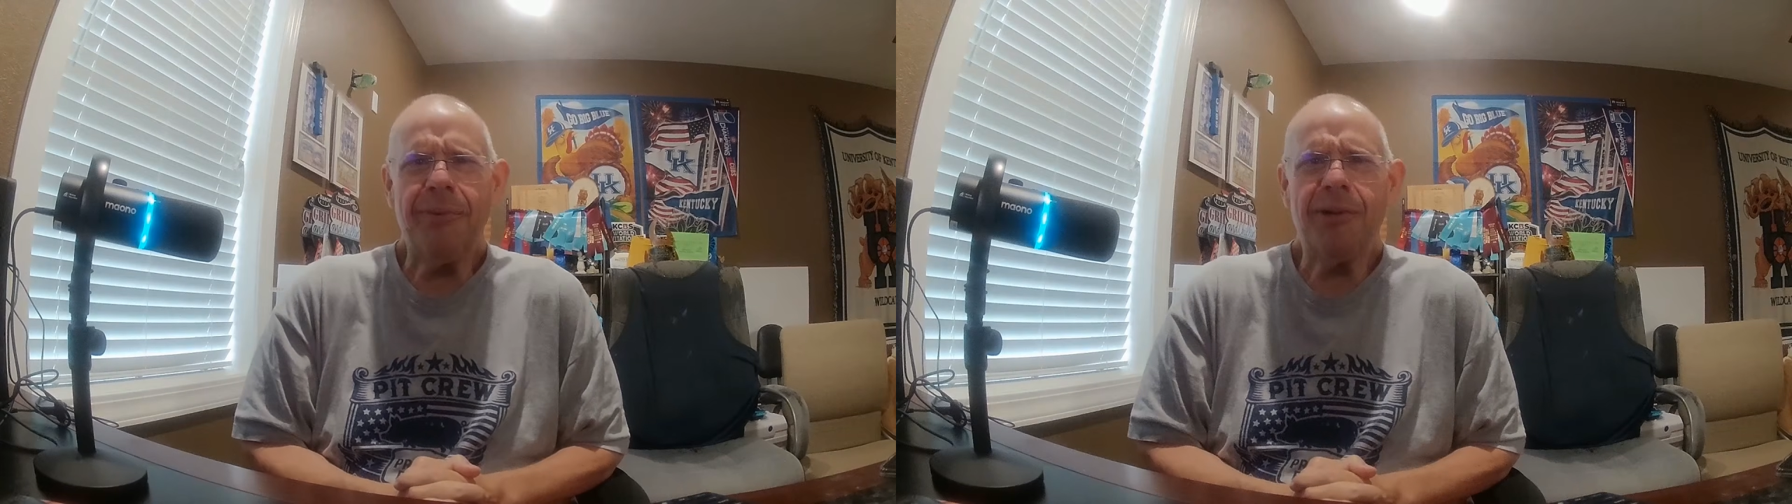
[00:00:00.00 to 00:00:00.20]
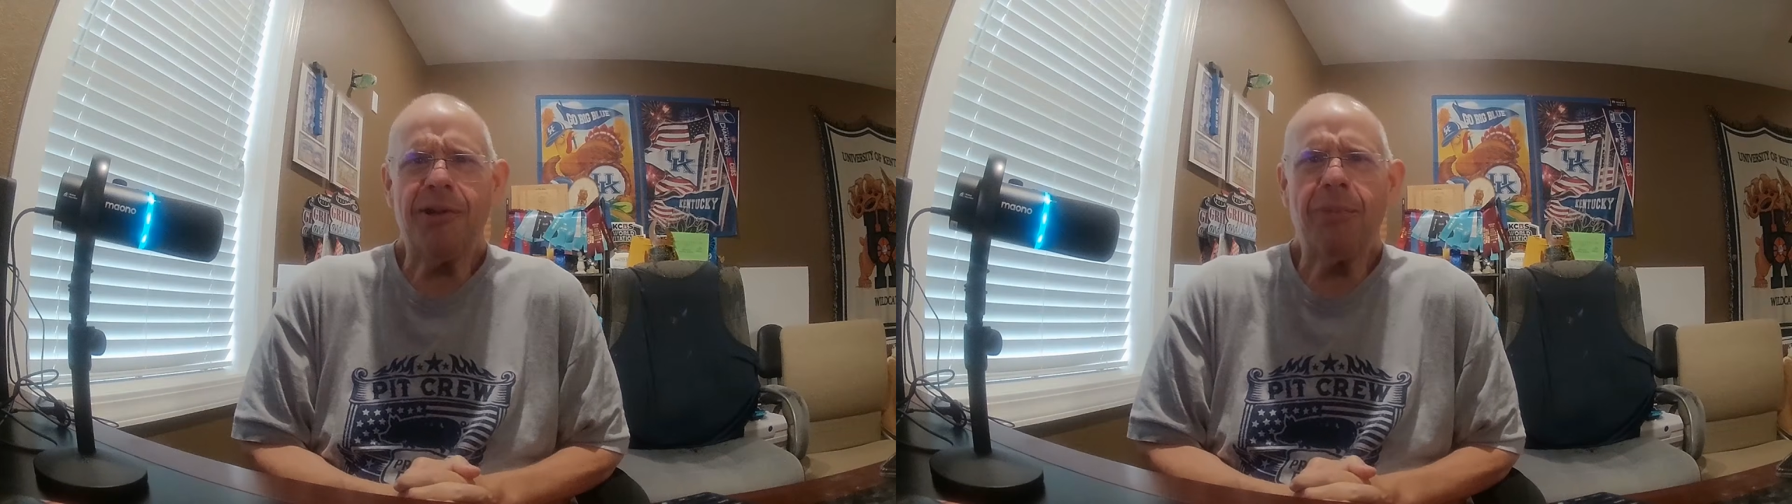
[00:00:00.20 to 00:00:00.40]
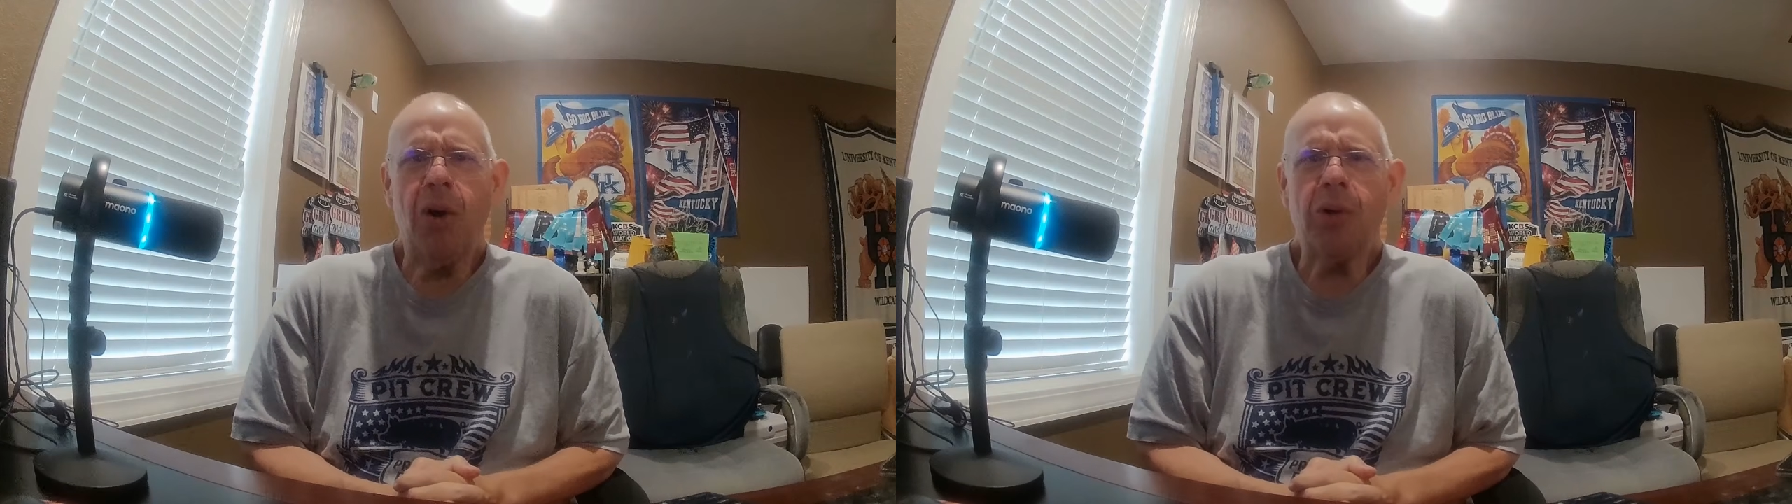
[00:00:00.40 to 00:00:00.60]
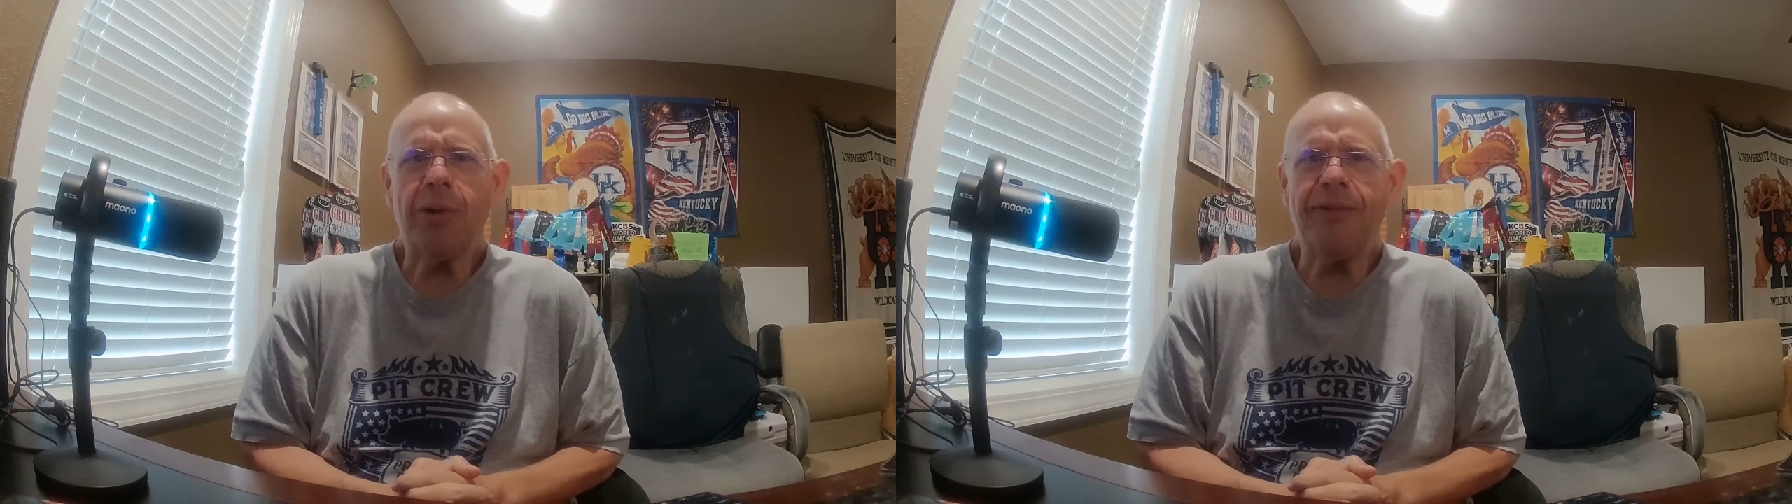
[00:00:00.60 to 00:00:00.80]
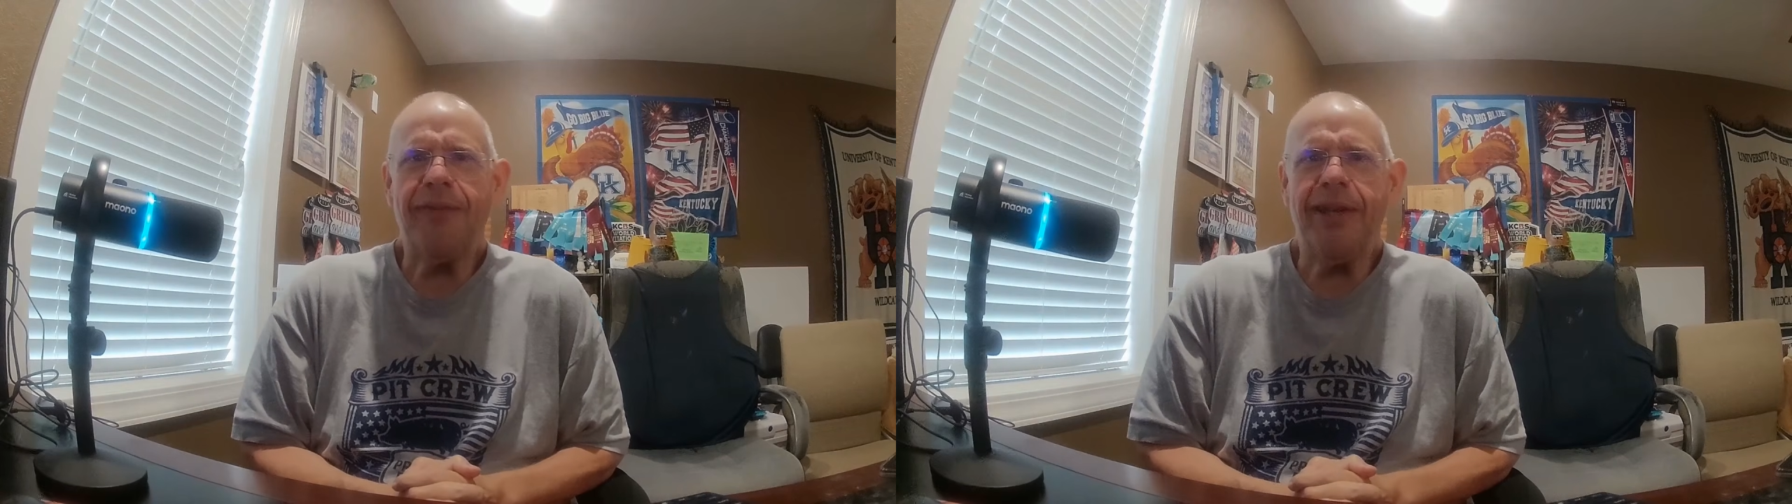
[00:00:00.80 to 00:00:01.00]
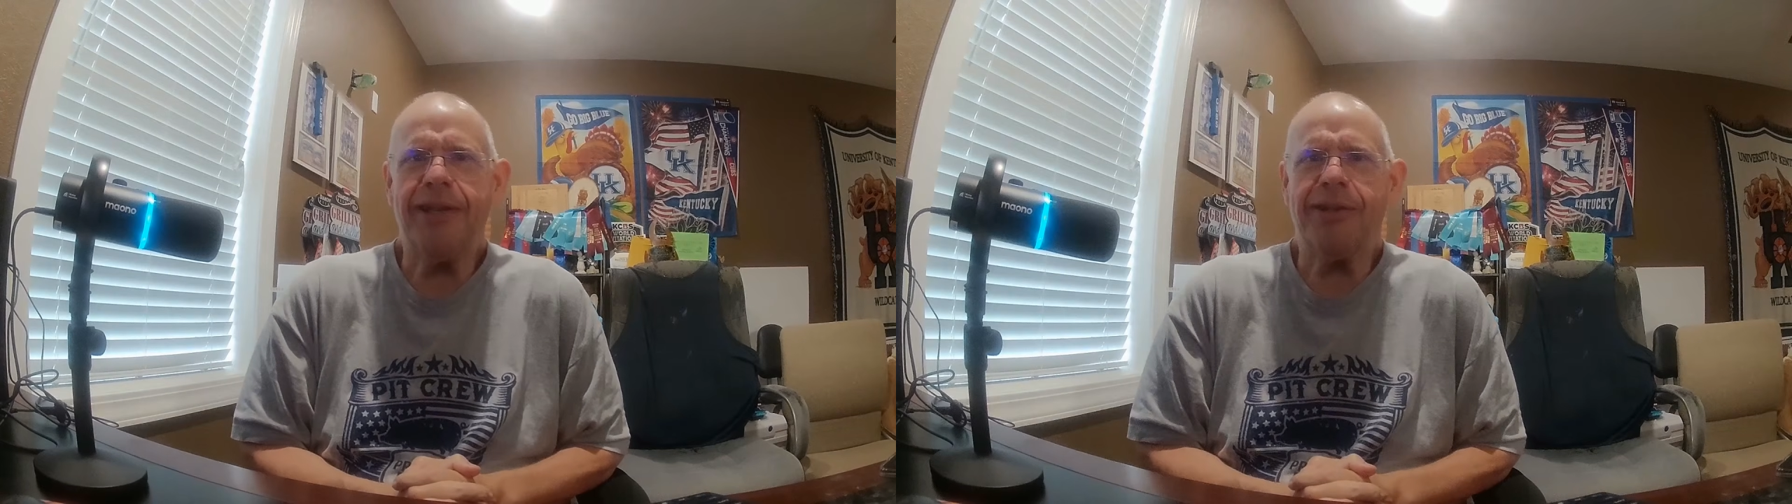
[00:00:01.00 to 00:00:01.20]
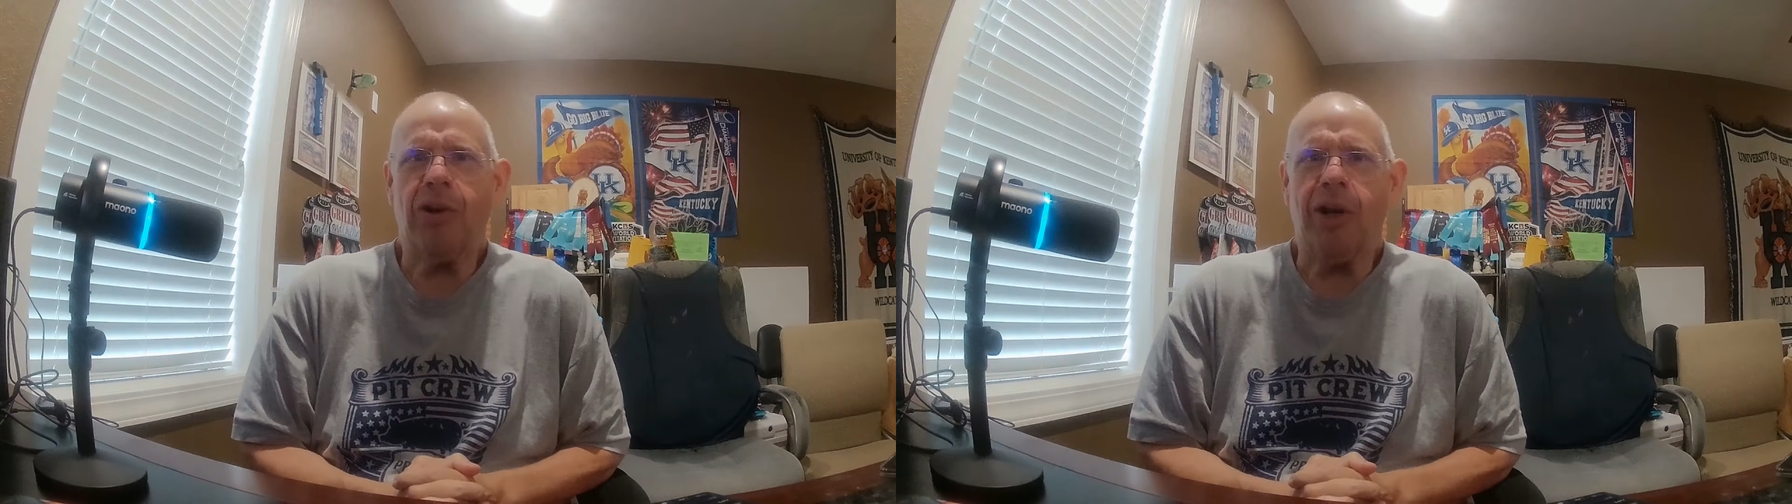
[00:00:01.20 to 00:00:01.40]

what your brokerage fees are going to